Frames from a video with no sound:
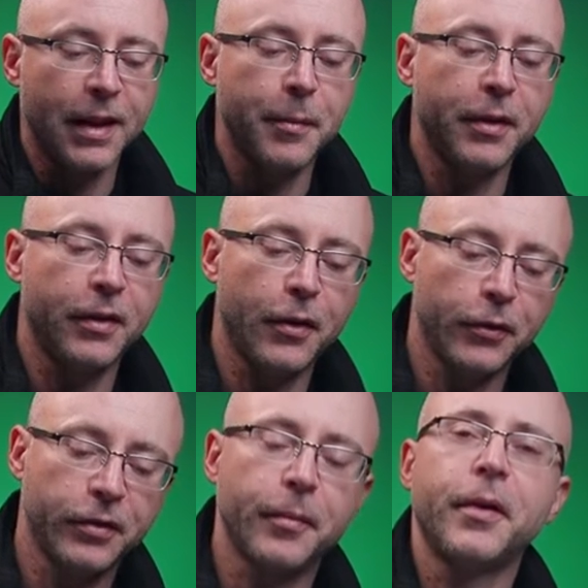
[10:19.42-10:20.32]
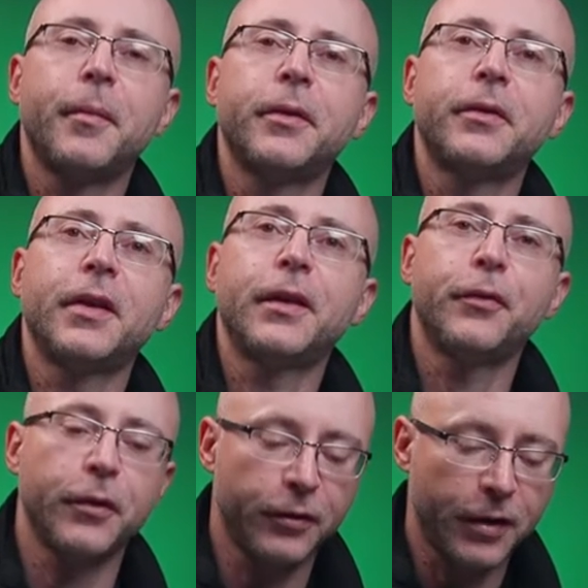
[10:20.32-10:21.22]
let me tell you something about this
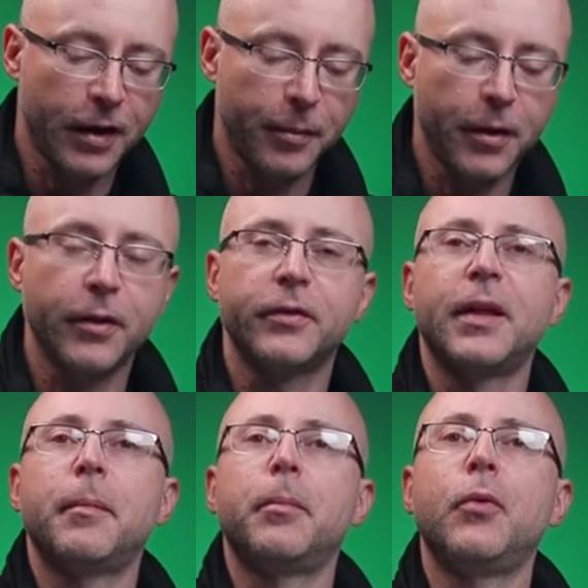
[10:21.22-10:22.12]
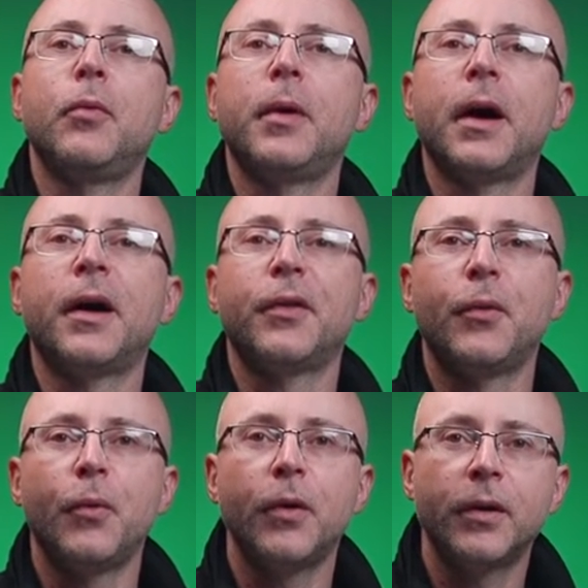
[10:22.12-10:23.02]
headphone jack because that blew me out of
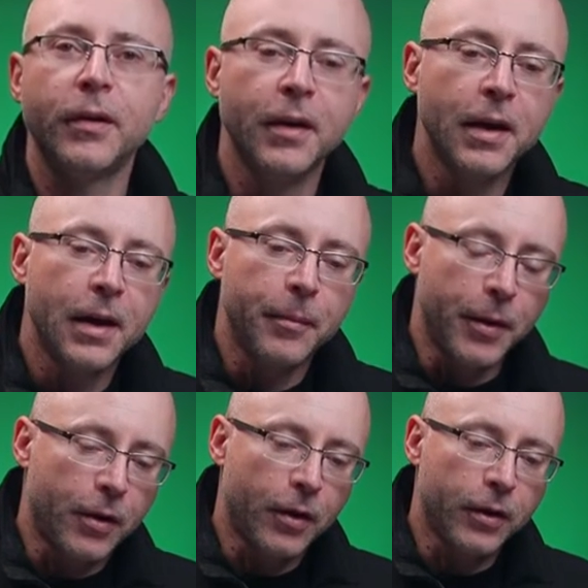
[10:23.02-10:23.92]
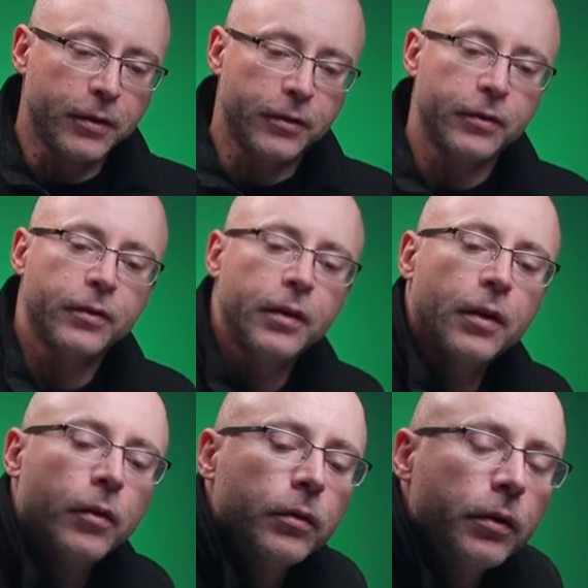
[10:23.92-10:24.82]
the water because, you
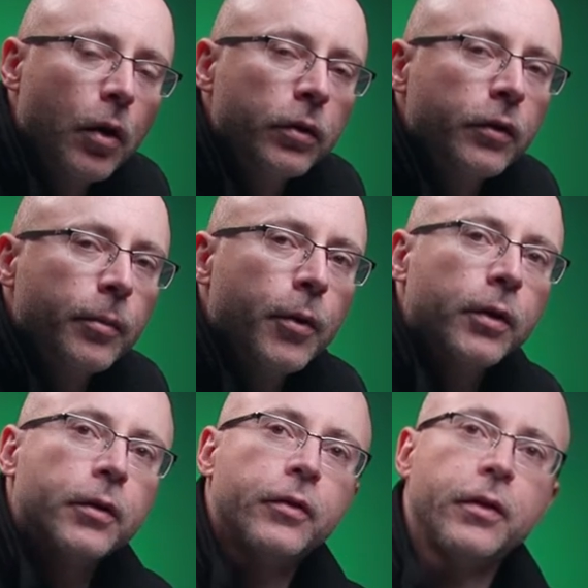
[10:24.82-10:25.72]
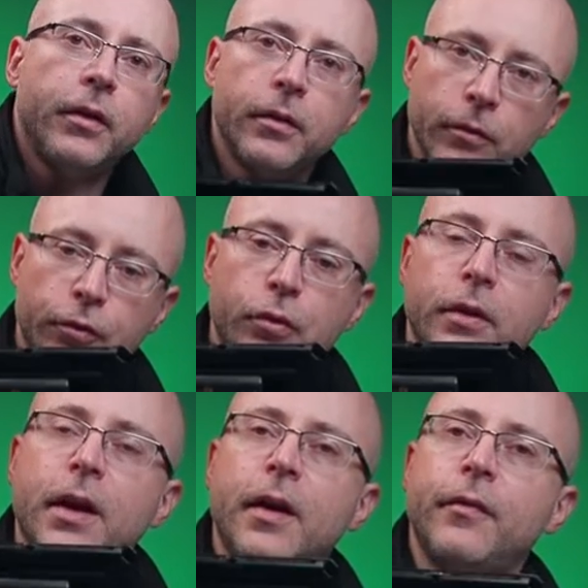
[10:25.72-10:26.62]
know, all these monitors here, sure,
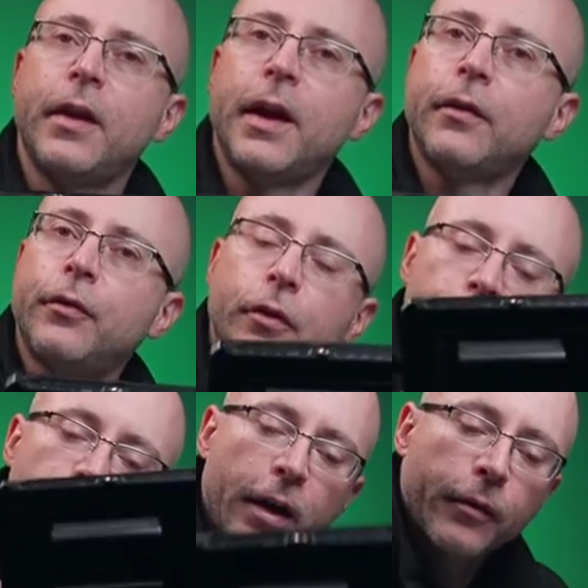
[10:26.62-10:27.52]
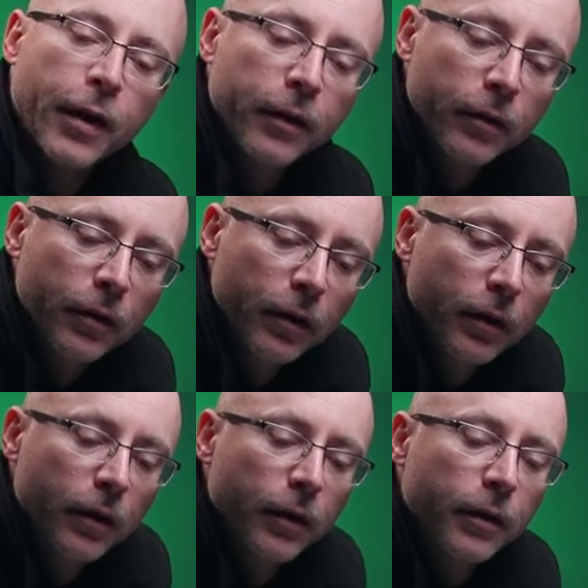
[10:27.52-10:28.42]
they have the headphone jack, right?
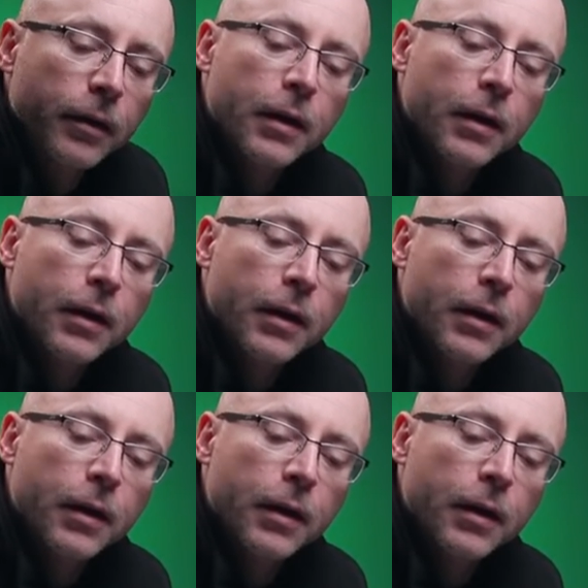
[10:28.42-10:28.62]
The, uh,